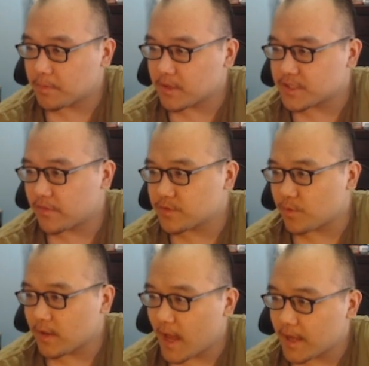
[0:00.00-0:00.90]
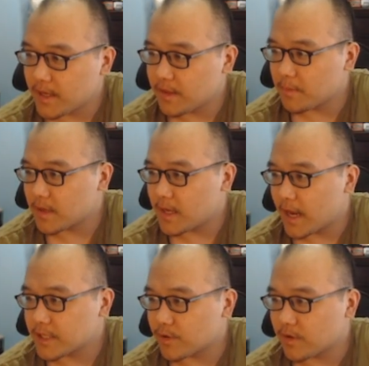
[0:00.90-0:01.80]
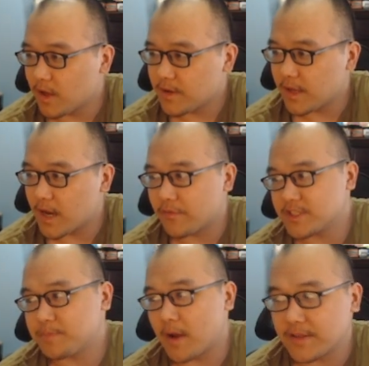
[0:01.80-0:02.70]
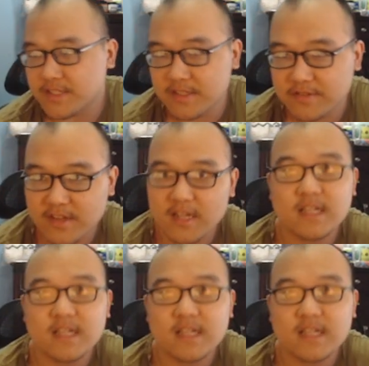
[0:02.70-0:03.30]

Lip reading: but the servers were laggy and the mechanics were clunky and unresponsive.